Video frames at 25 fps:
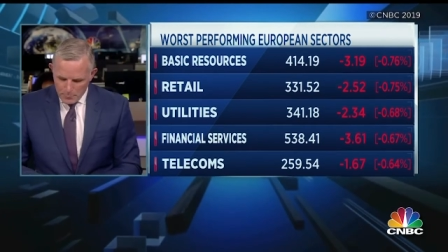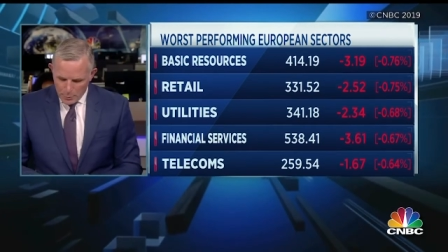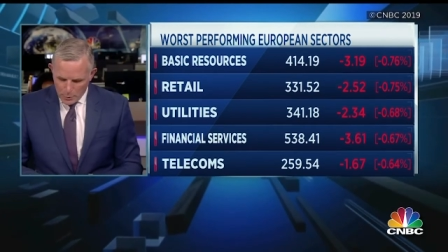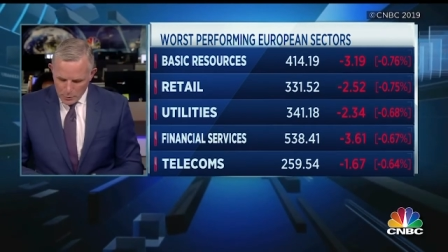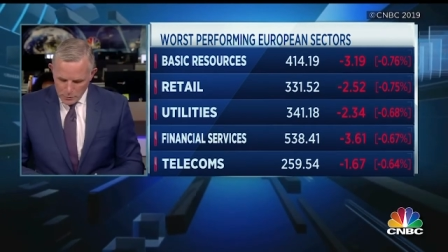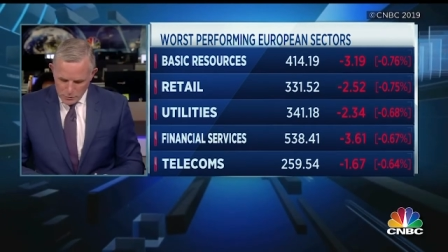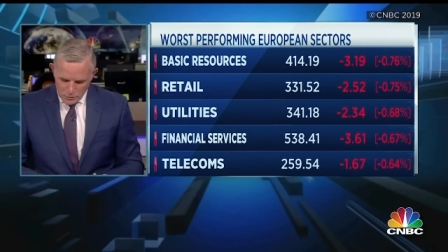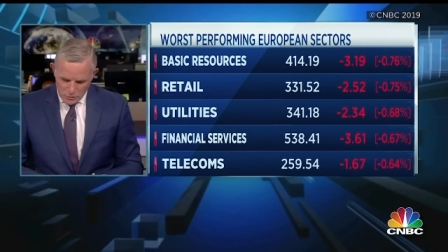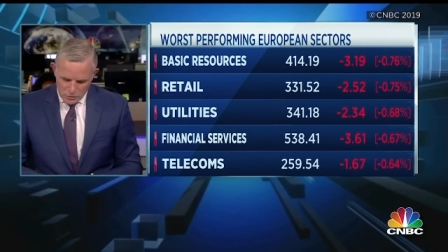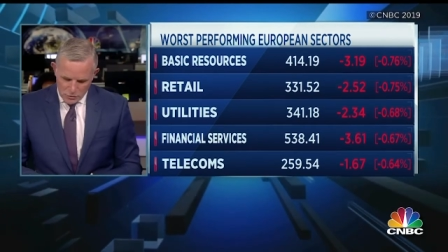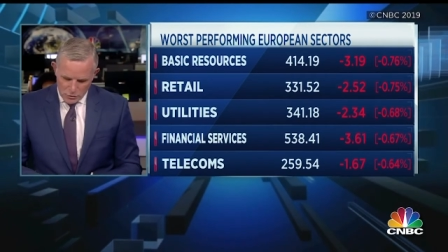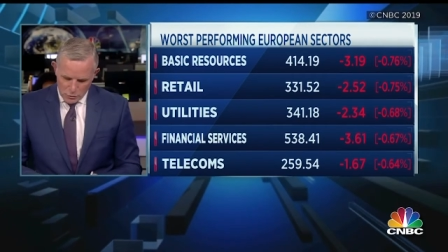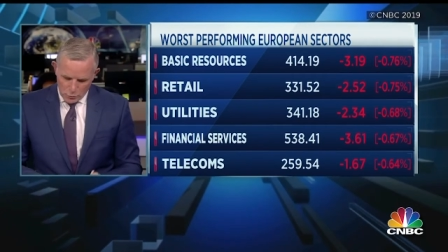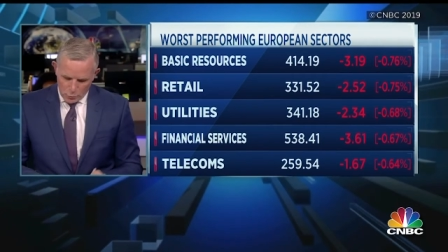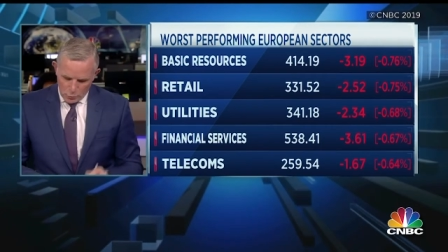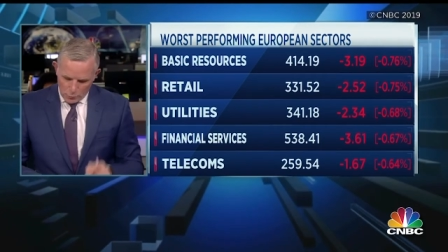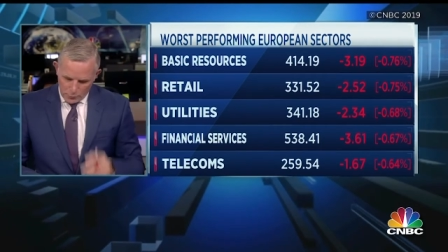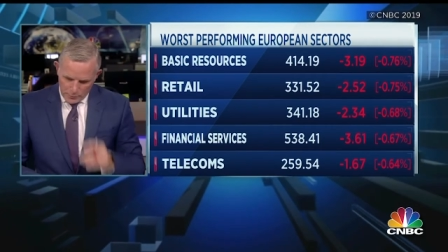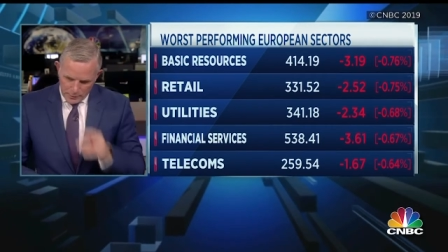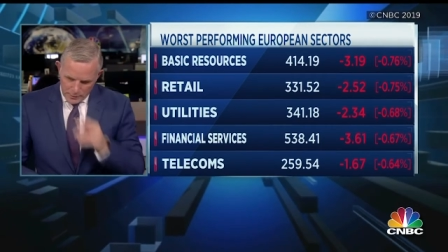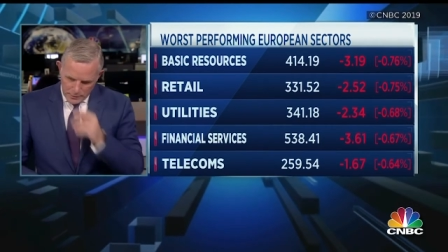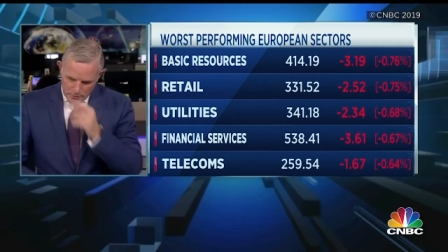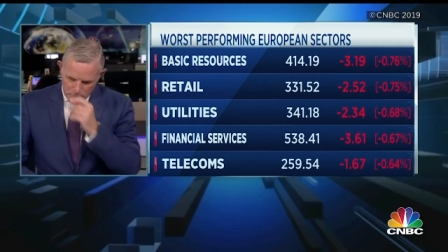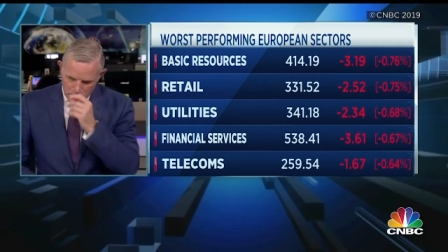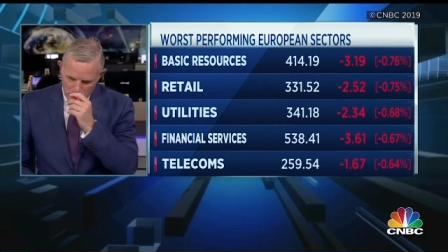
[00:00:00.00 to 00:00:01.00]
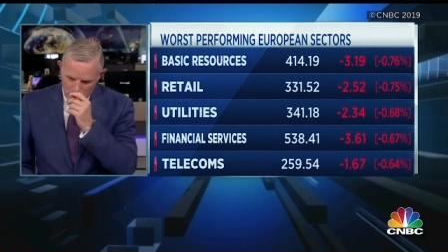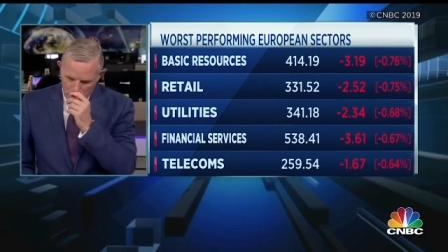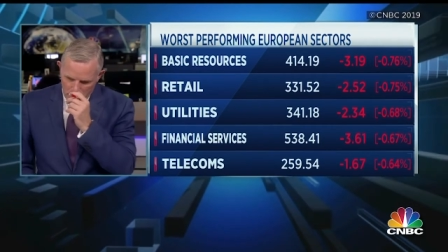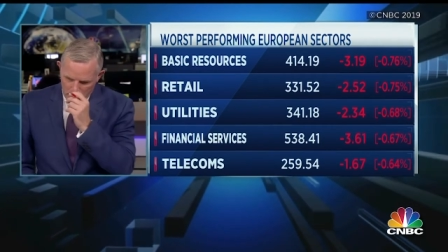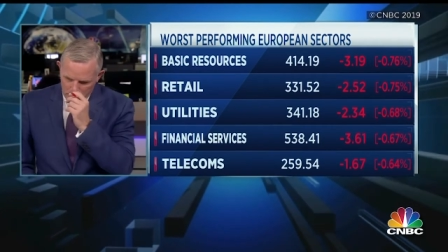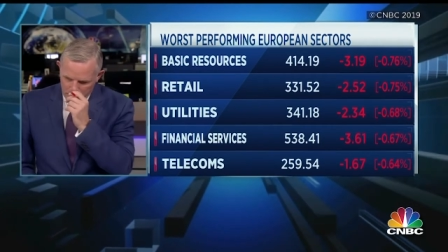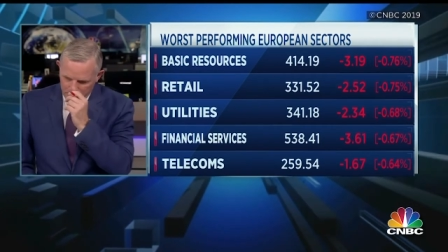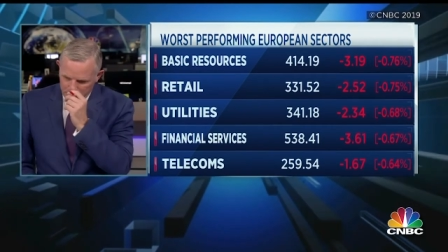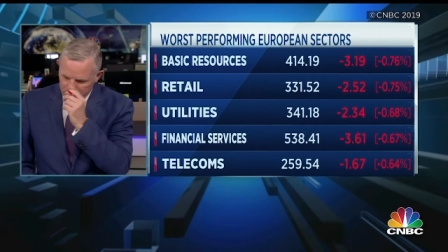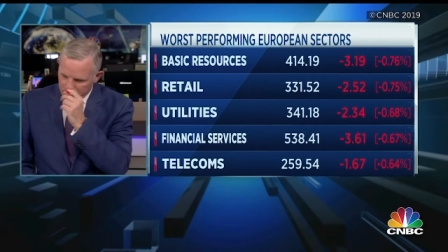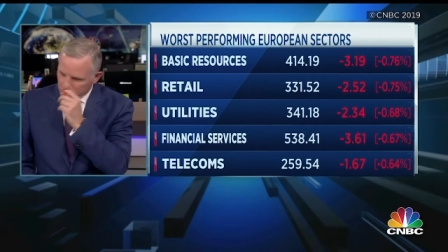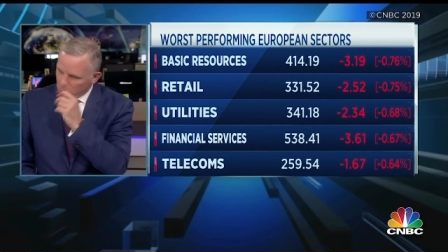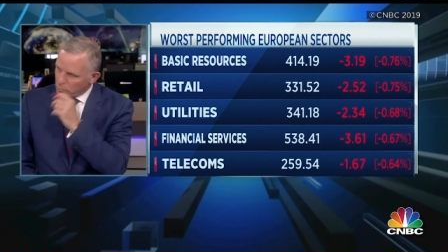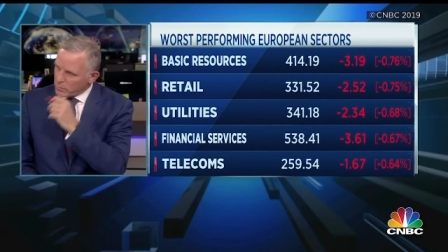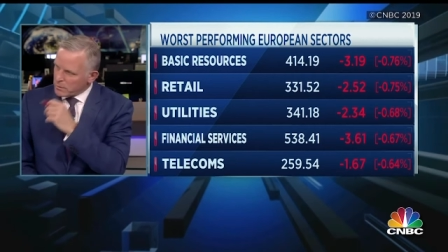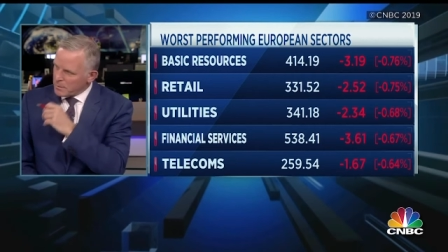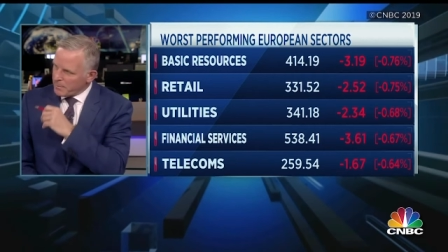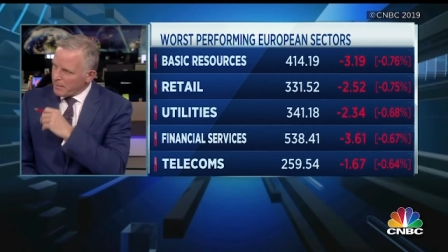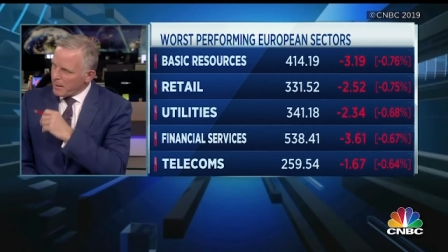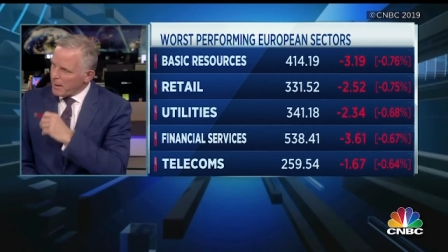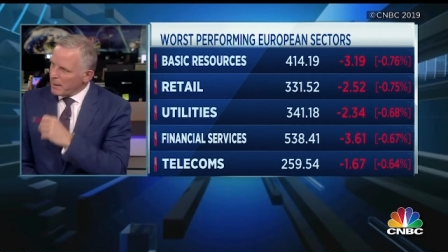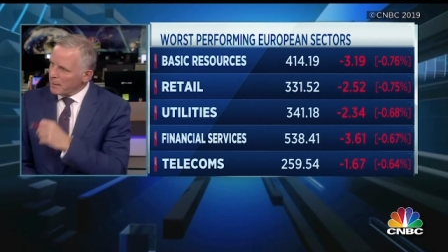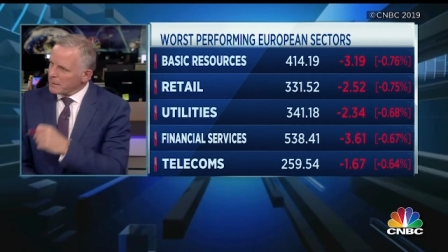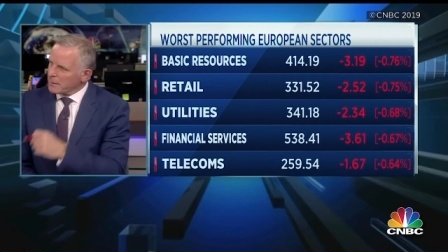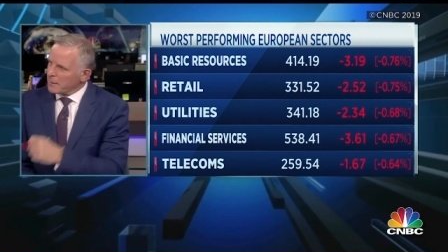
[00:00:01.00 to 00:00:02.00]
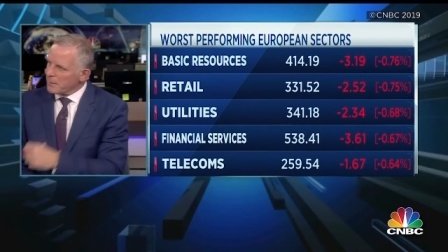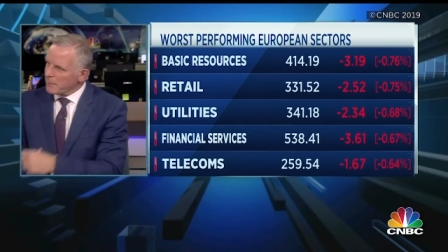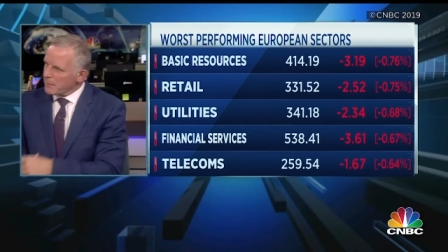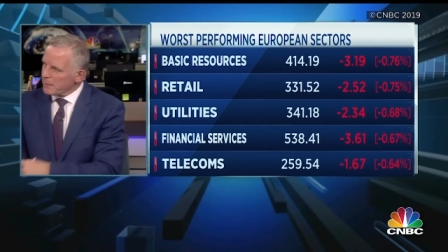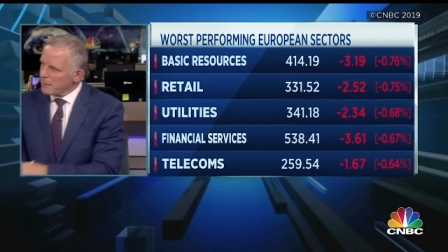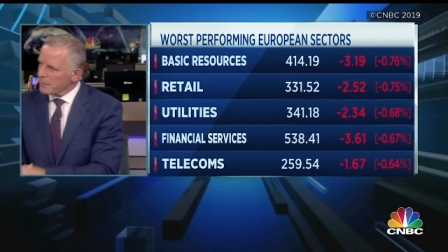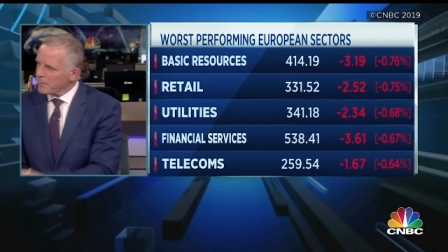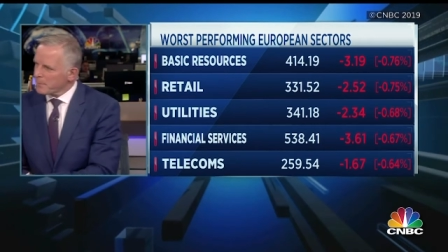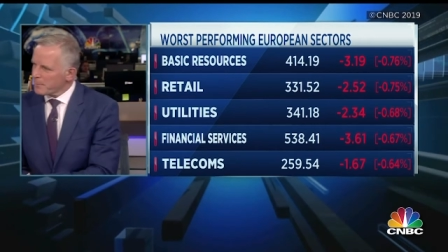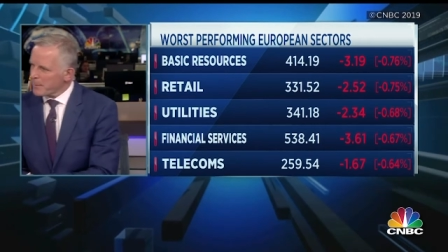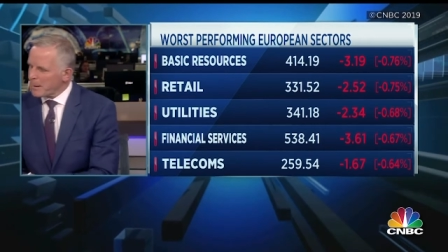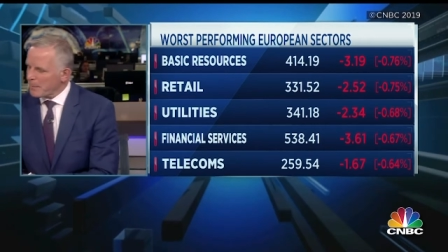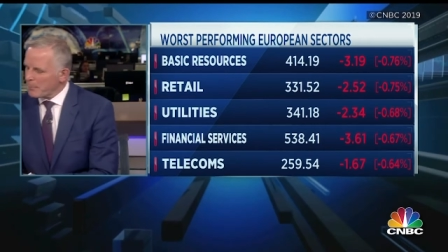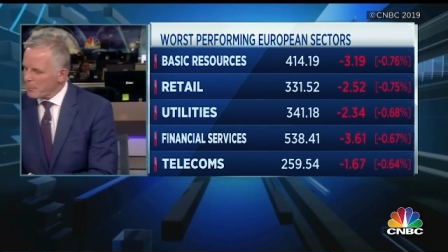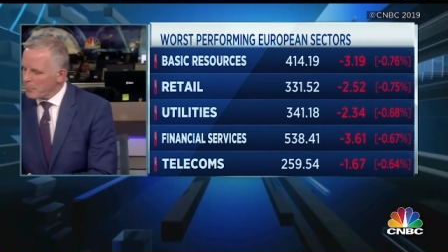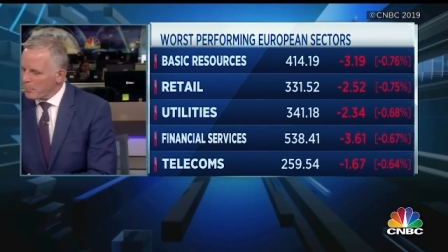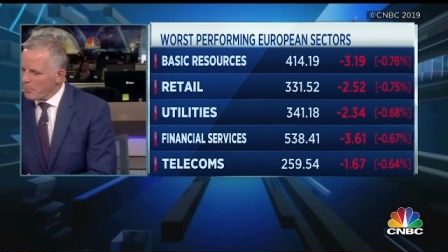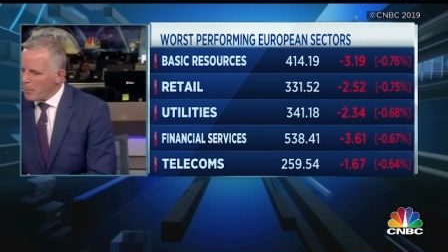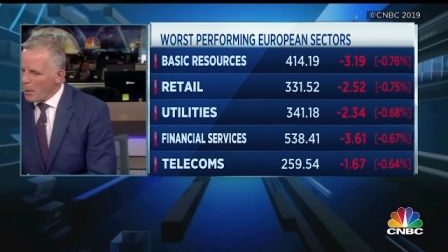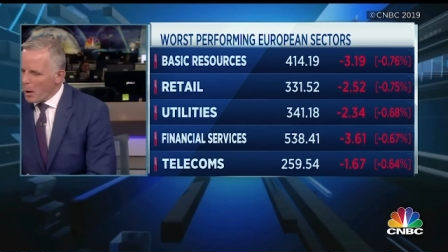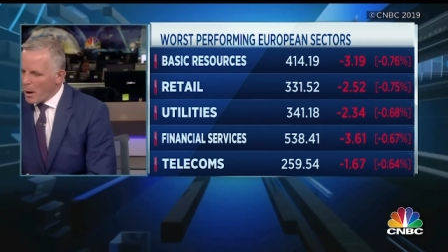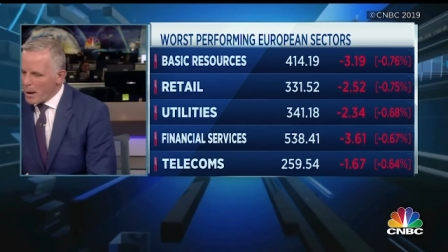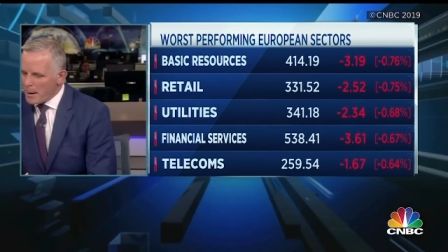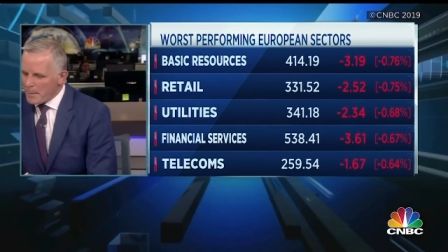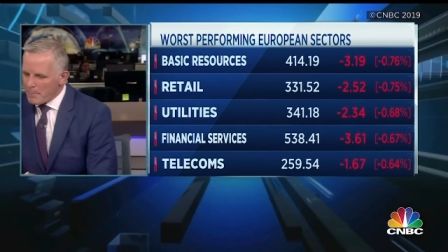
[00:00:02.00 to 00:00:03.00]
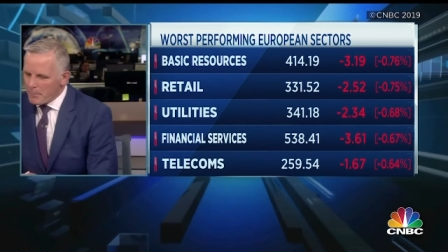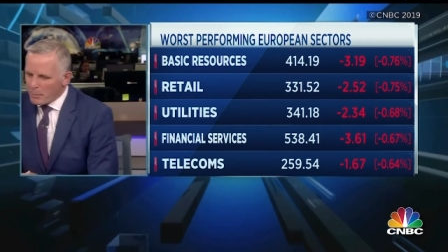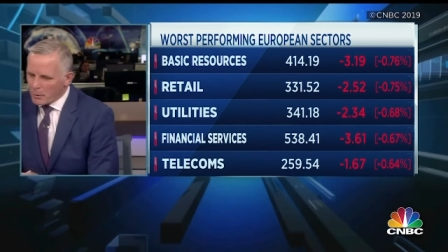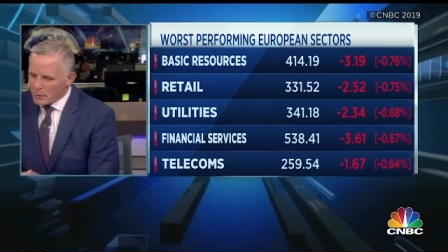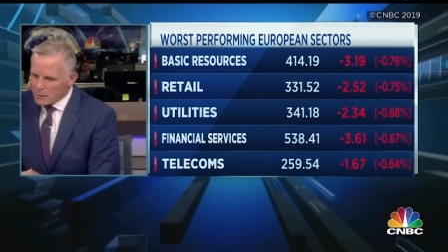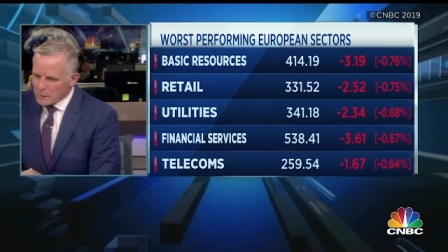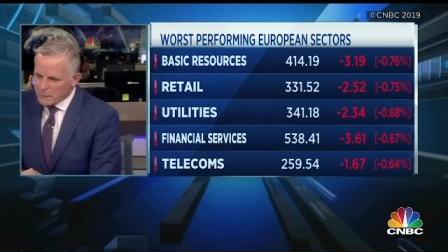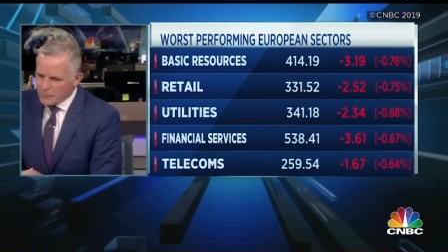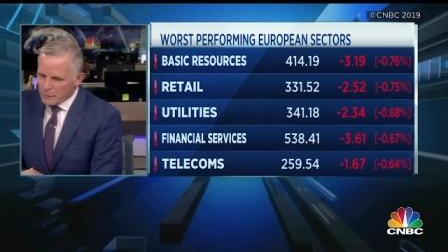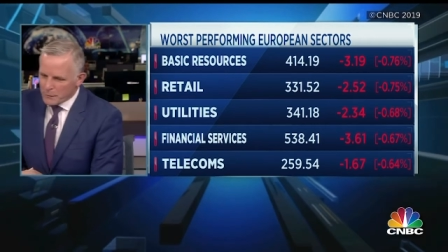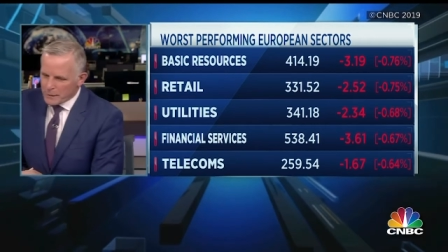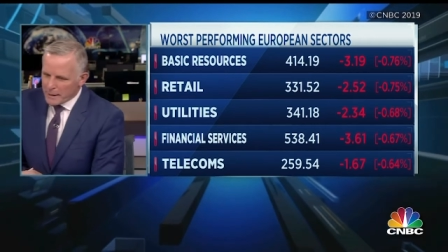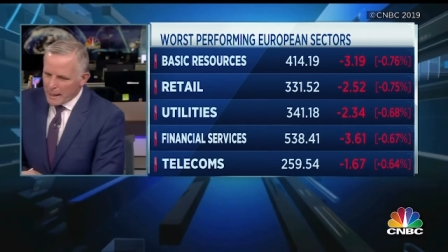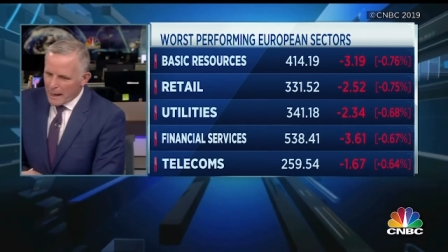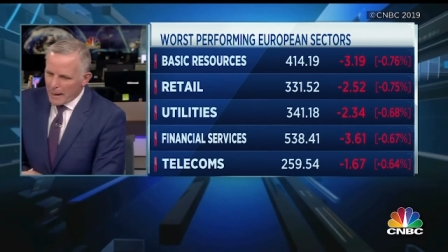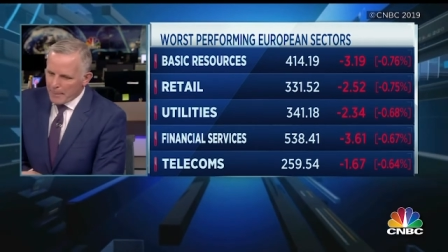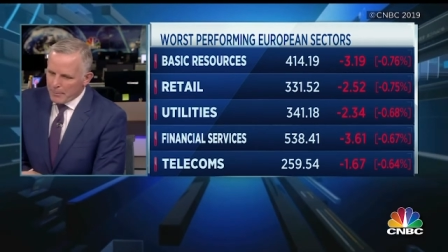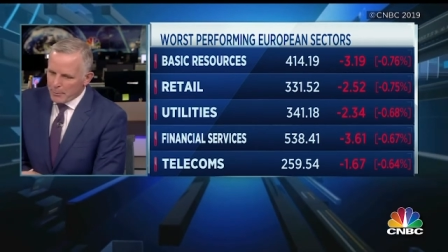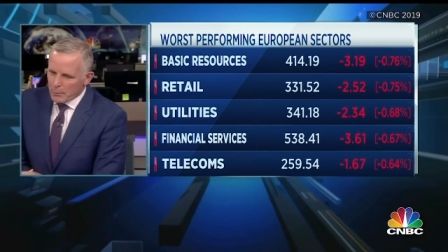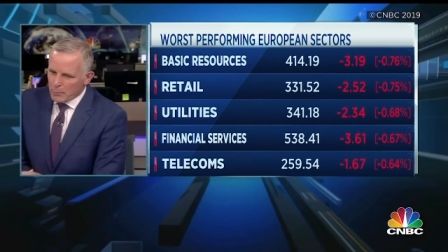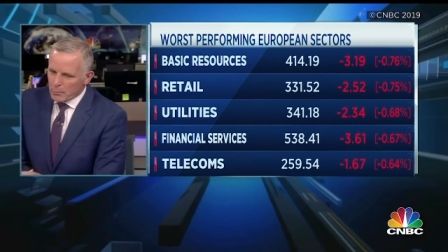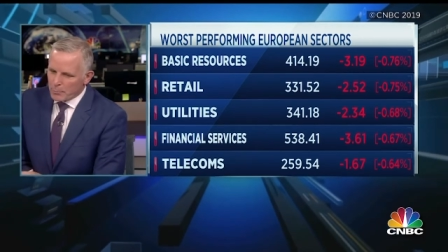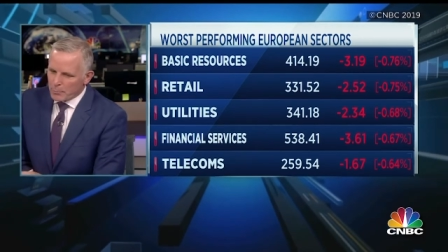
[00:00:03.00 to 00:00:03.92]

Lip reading: bond story as well, and we've talked about the people buying bonds for capital